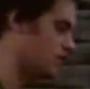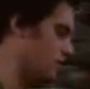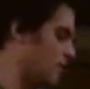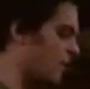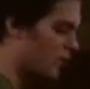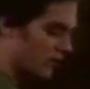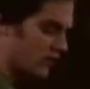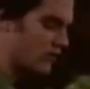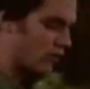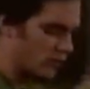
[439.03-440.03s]
do you remember
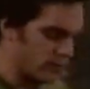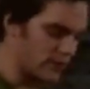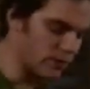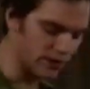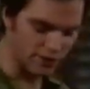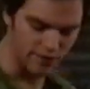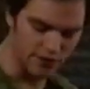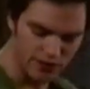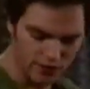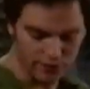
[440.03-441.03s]
what you told me when they
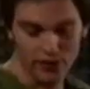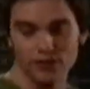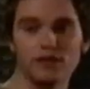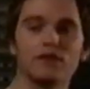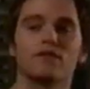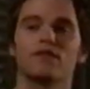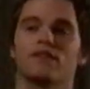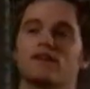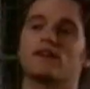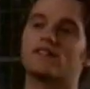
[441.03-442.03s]
first started volunteering for the
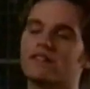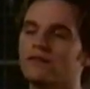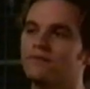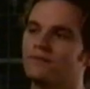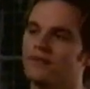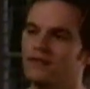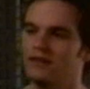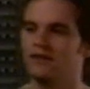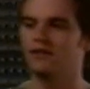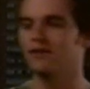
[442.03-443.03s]
foundation?
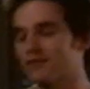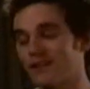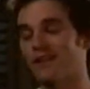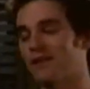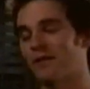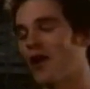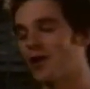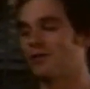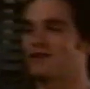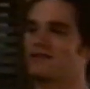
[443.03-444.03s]
You said that they were
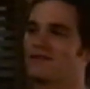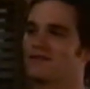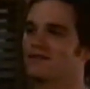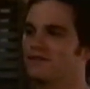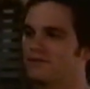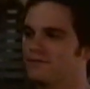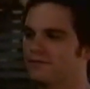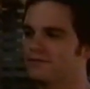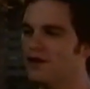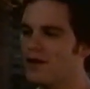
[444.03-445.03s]
harmless. Well, I was
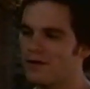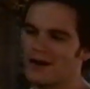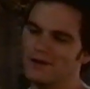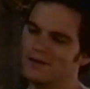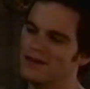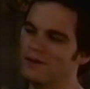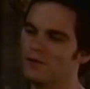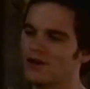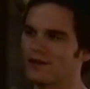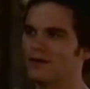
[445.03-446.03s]
wrong. No, I don't think you
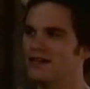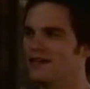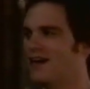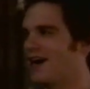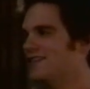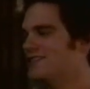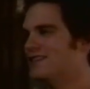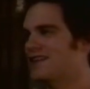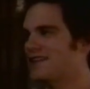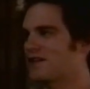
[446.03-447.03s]
were. I
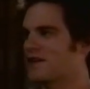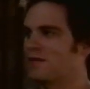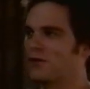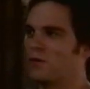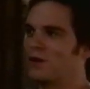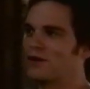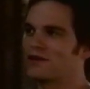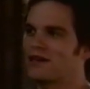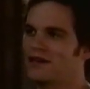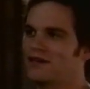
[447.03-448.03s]
just think they're a couple of
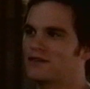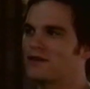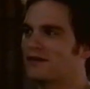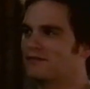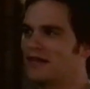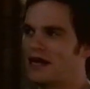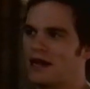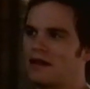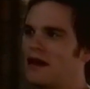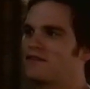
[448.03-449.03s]
weird kids who got
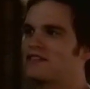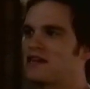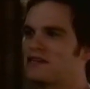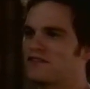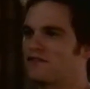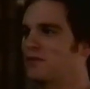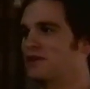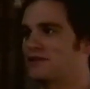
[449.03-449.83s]
a lot of attention for